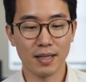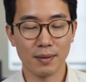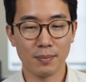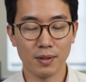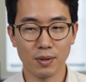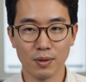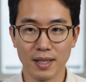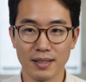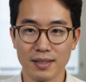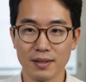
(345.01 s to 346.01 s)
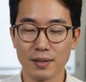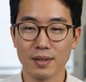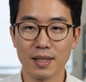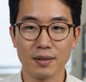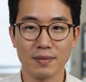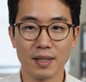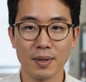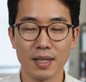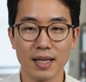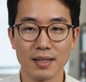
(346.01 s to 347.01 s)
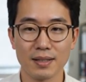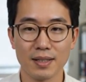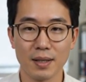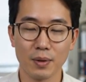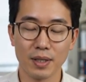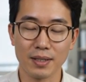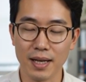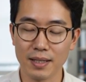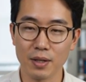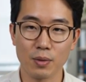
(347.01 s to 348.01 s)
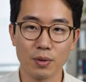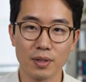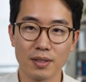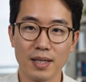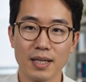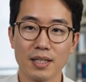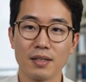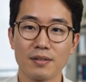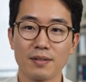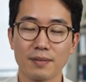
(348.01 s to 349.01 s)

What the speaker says: that moon's own transit should leave a fingerprint hidden somewhere inside the aurora's light curve.